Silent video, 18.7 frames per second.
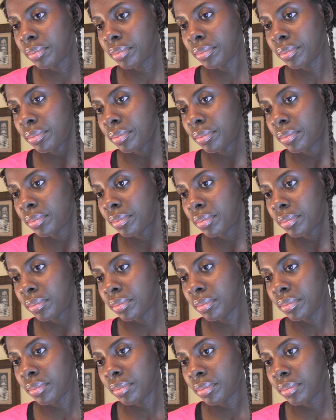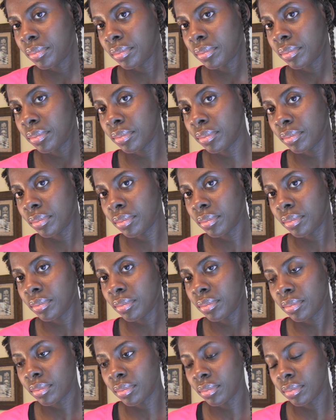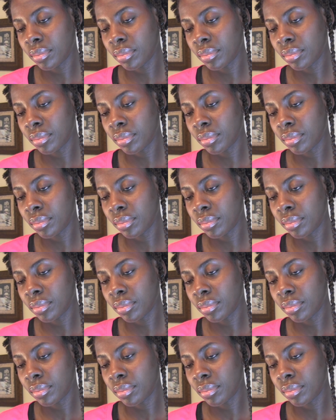Nobody speaks.